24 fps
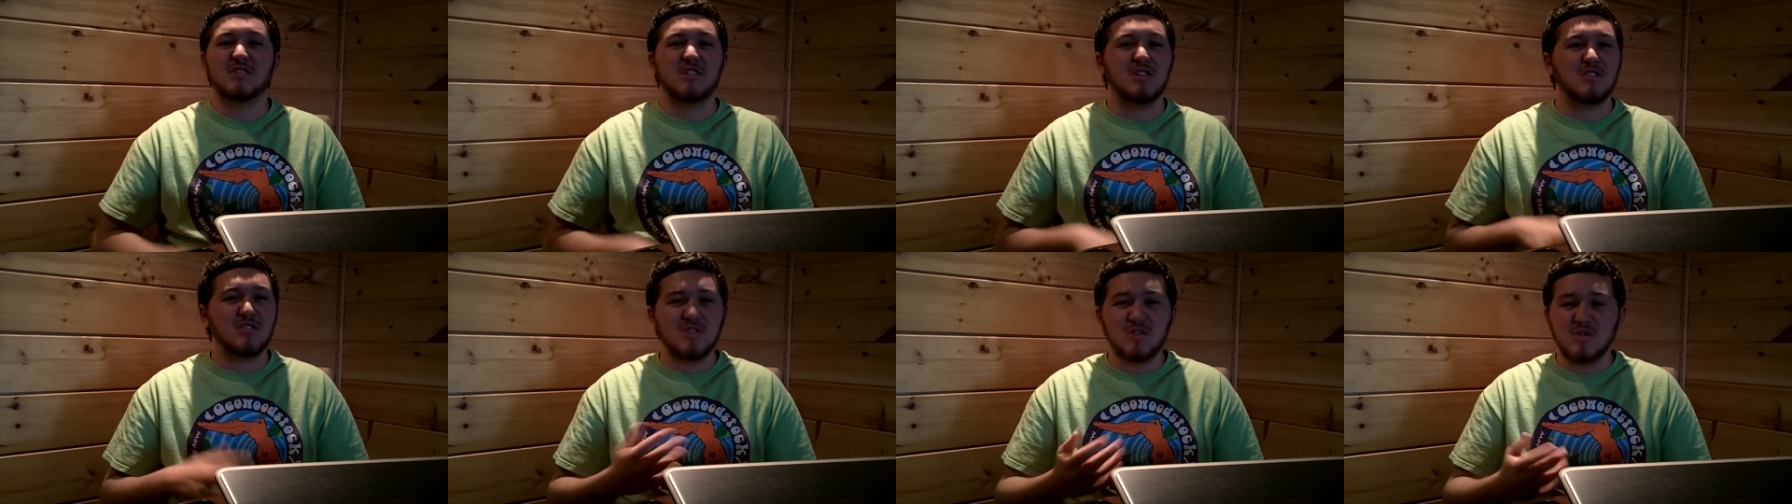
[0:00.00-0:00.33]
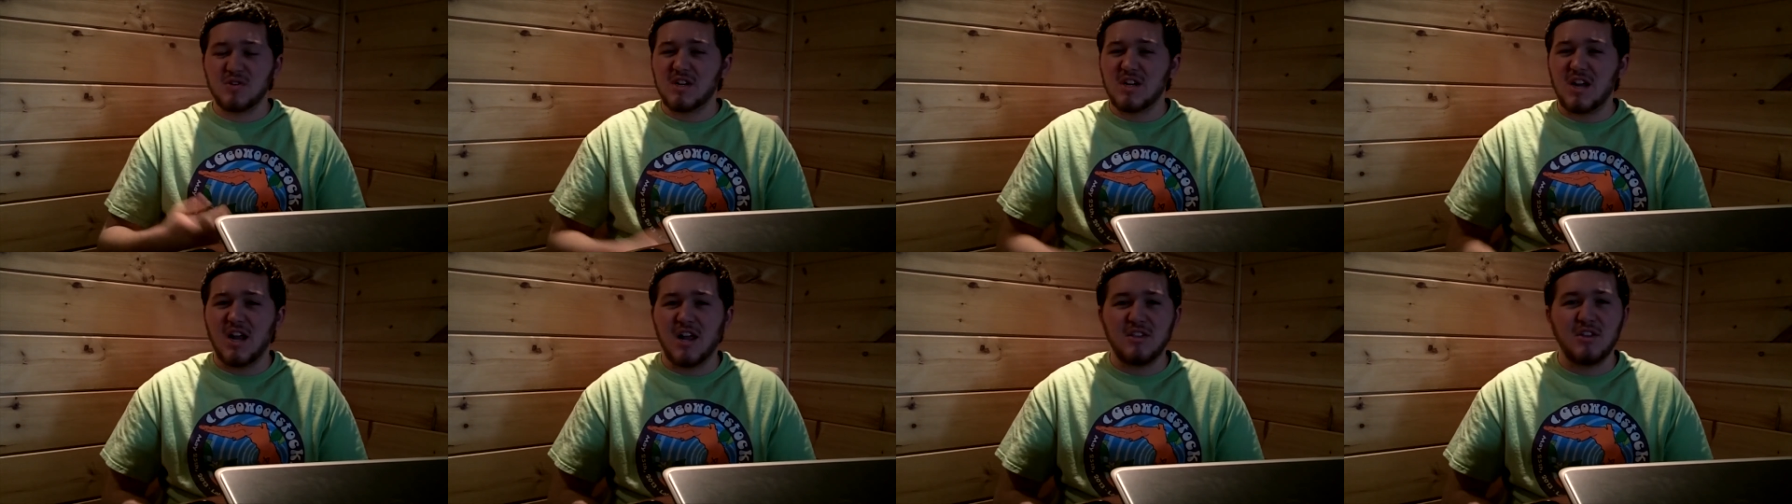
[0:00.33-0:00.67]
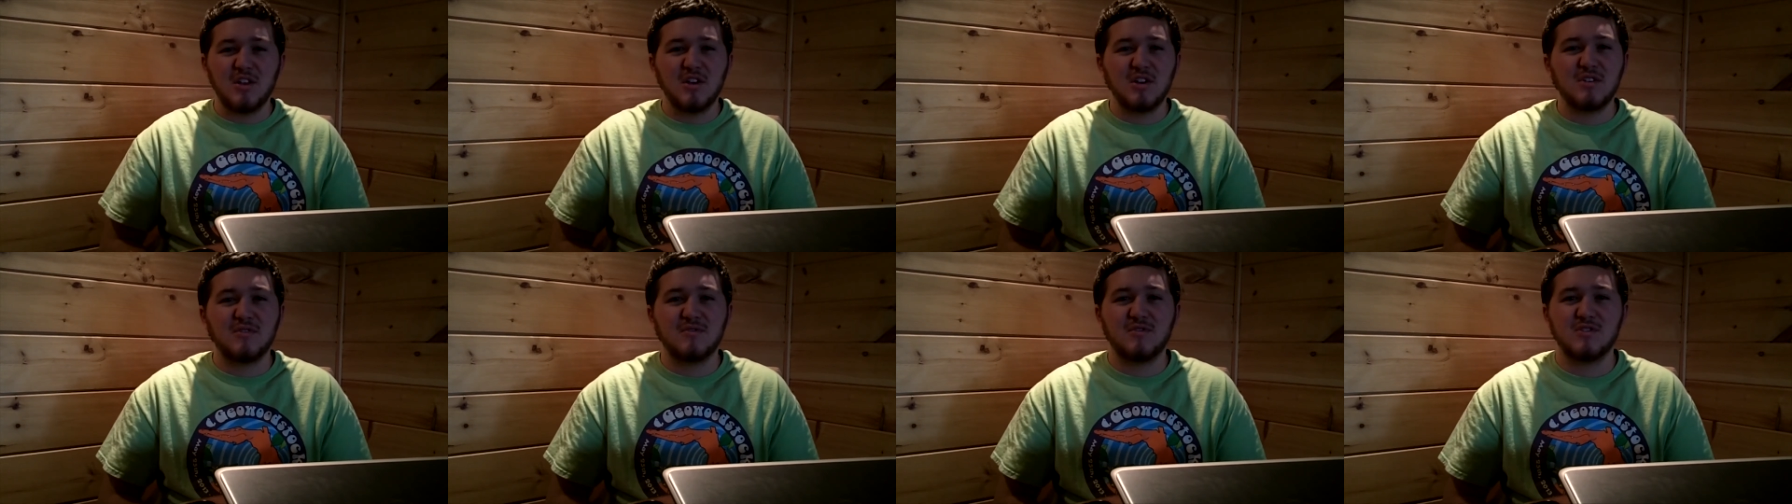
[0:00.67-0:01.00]
So tune in on
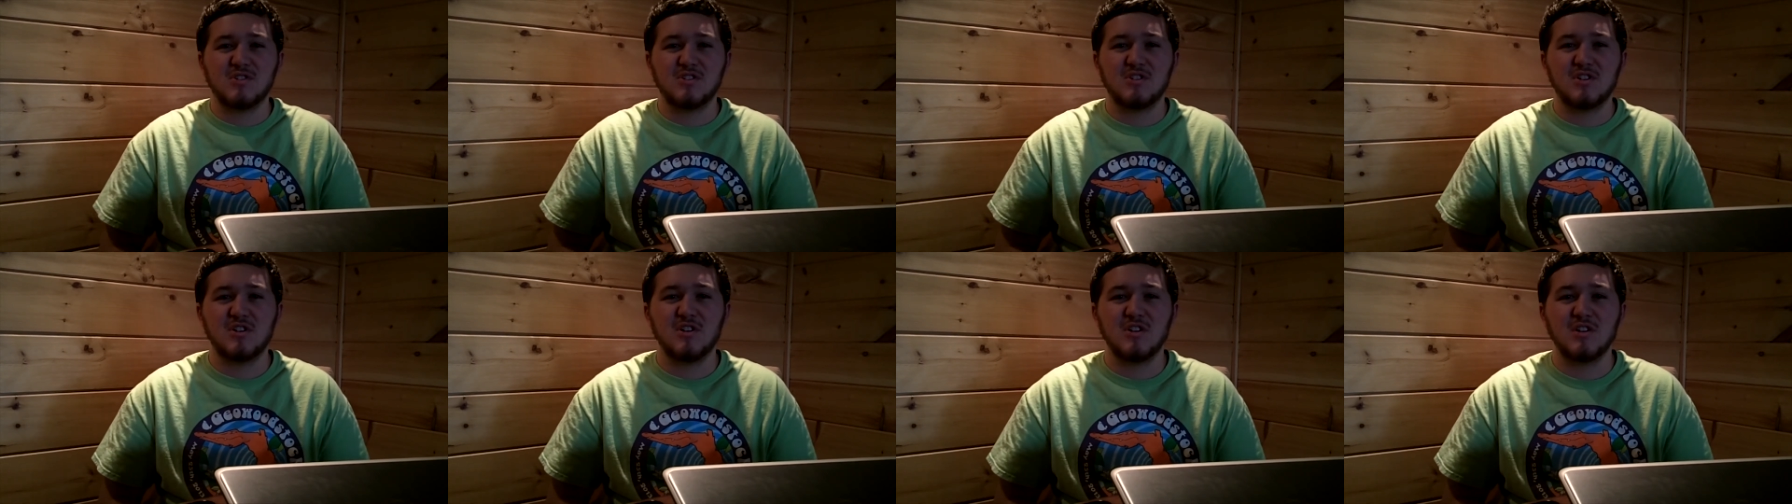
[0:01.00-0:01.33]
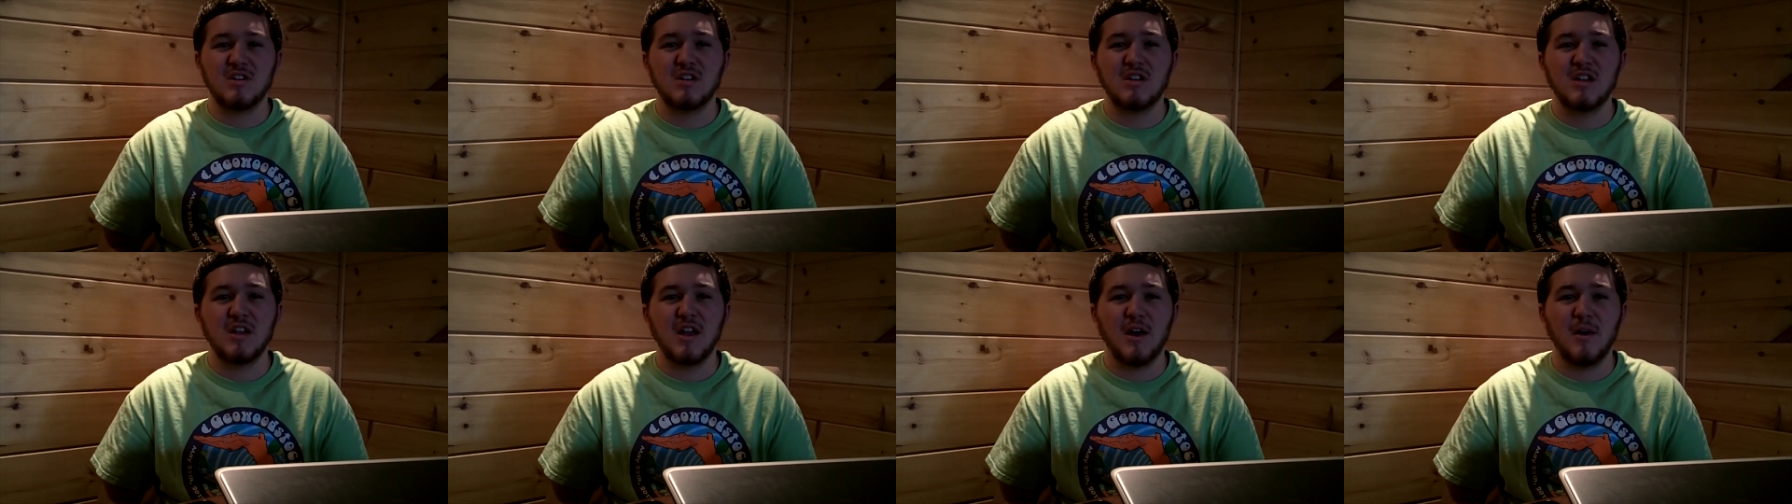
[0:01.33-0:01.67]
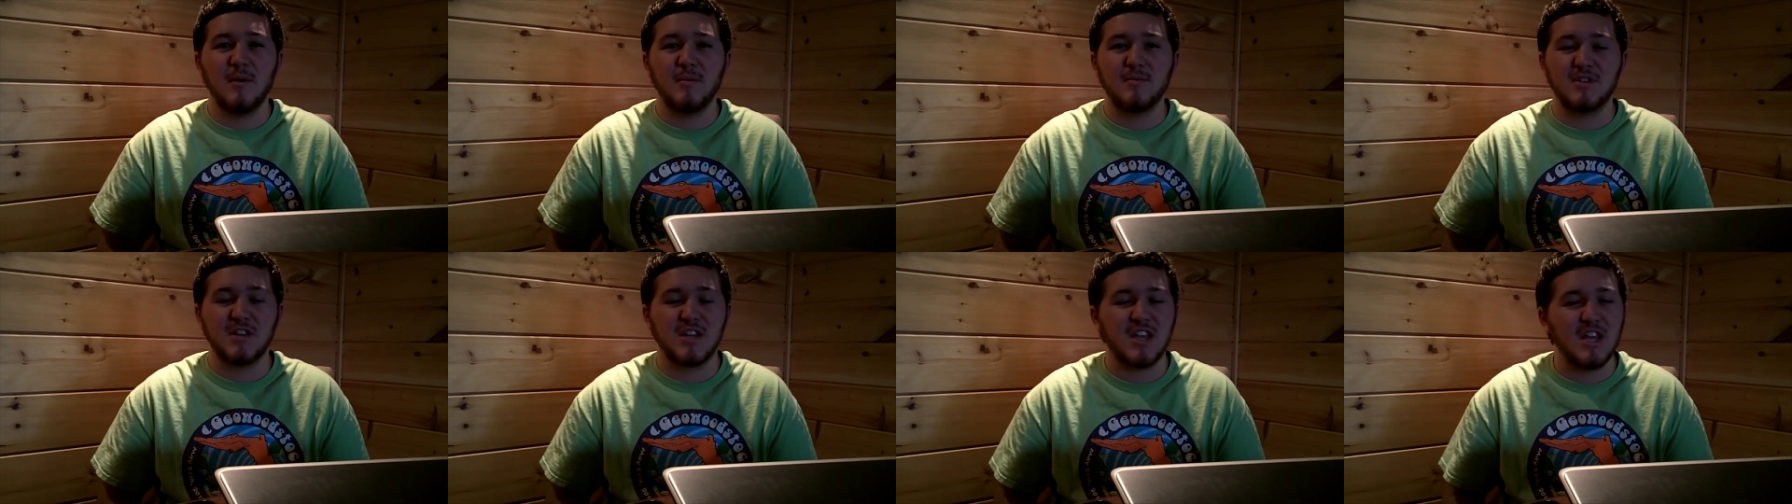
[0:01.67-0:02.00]
those for sure
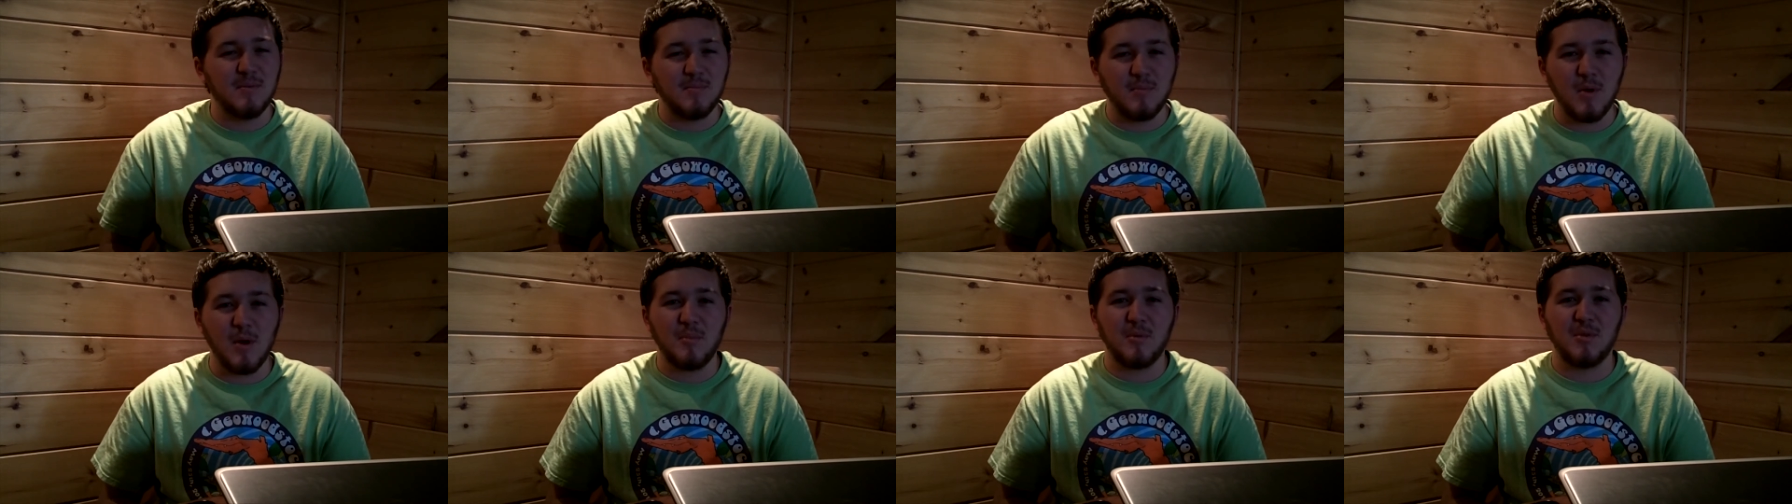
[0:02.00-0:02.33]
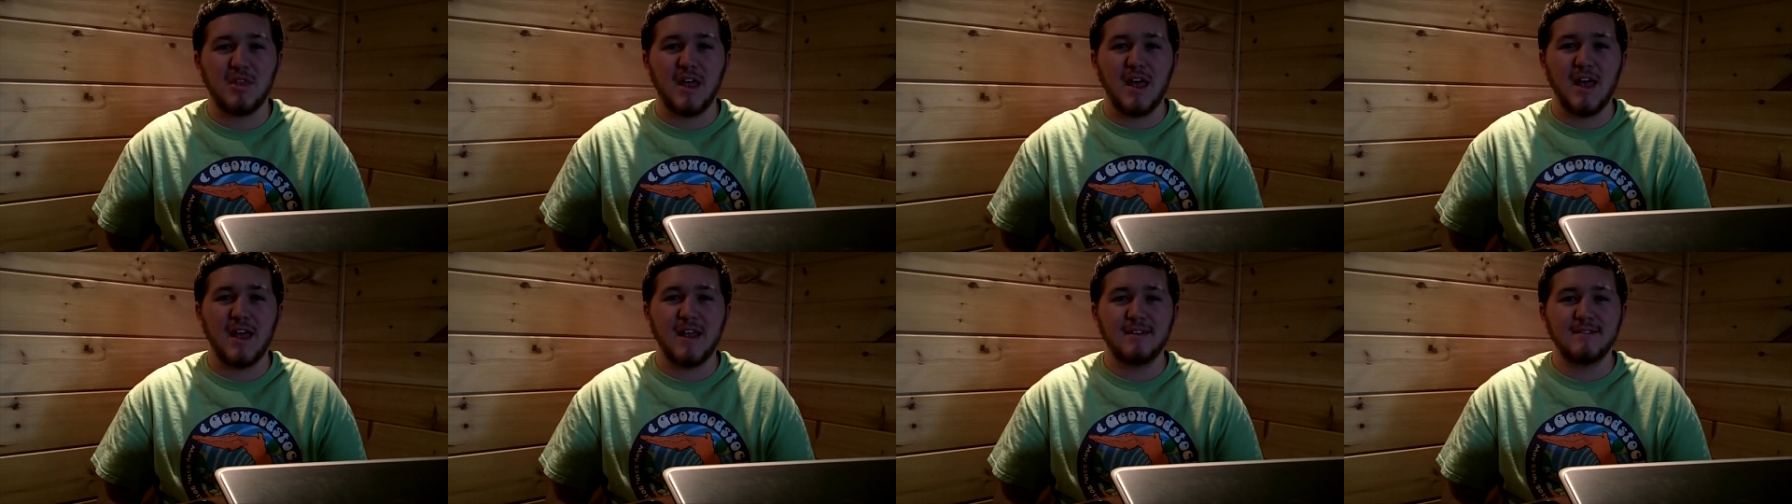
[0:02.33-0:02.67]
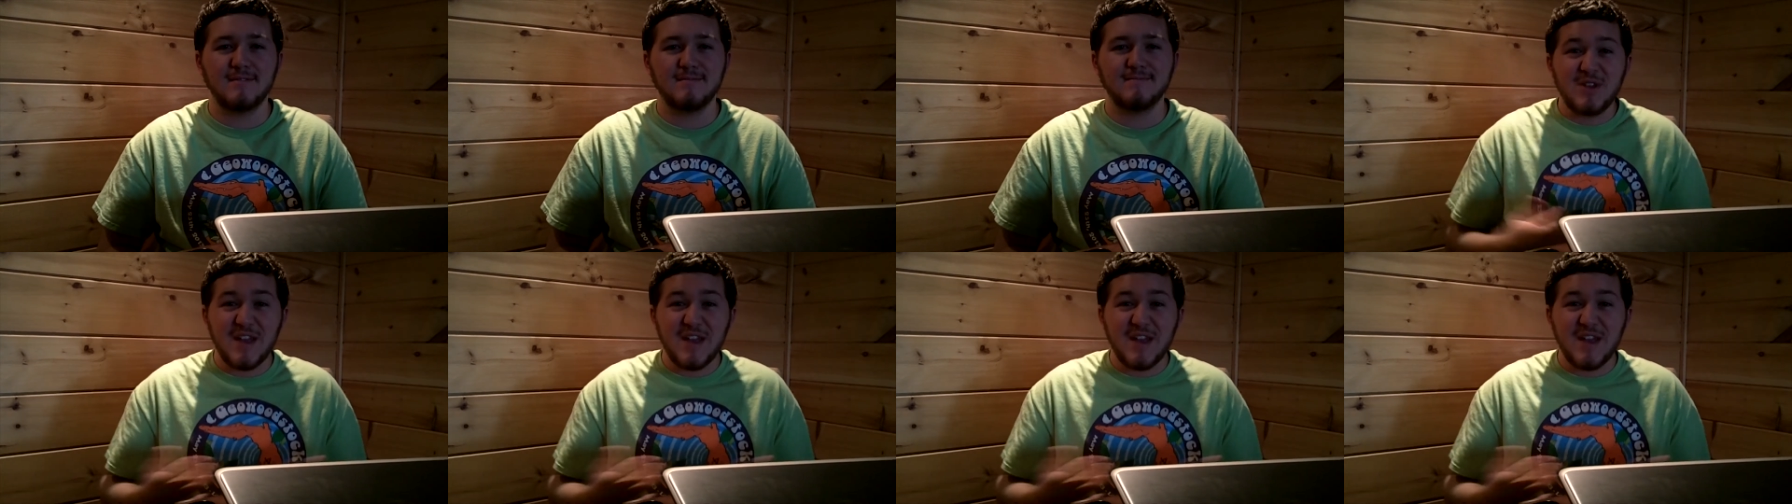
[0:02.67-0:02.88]
to keep up with that.